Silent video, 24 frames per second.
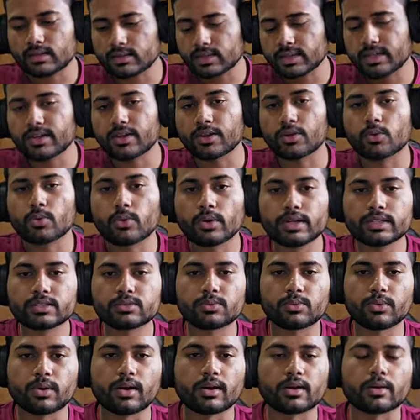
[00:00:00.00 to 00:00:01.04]
it requires
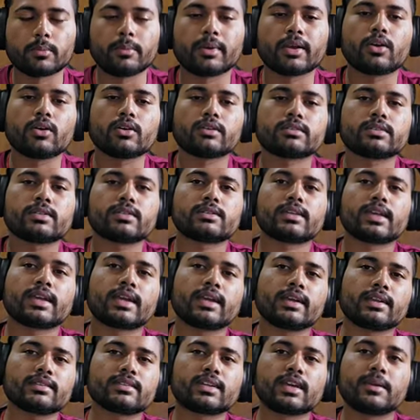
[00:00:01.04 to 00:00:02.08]
work, because the
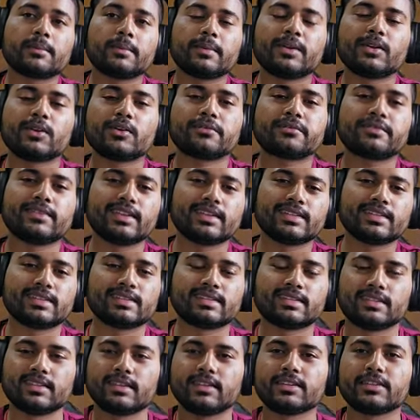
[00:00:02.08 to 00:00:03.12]
second assignment of
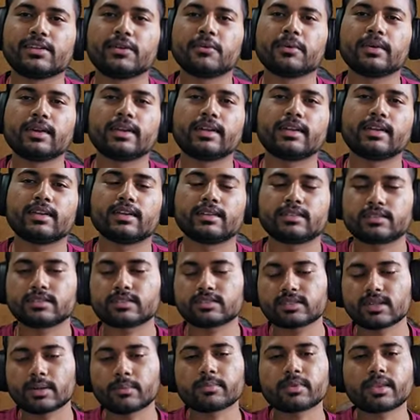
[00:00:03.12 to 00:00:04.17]
this unit is
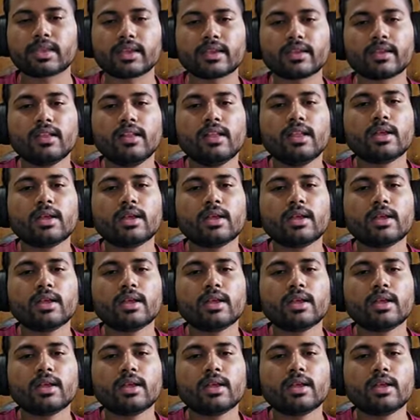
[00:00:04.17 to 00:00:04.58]
something